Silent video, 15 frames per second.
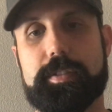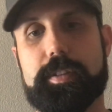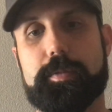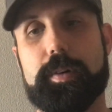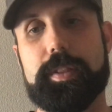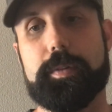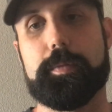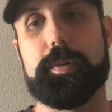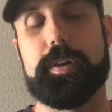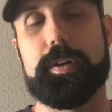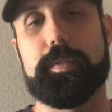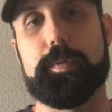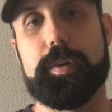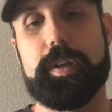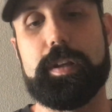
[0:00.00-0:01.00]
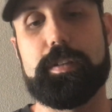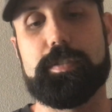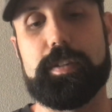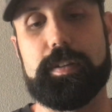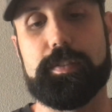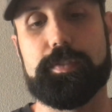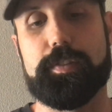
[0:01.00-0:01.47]
the one that we're
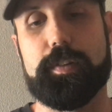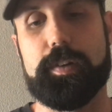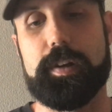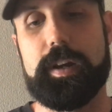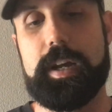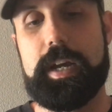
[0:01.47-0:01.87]
using for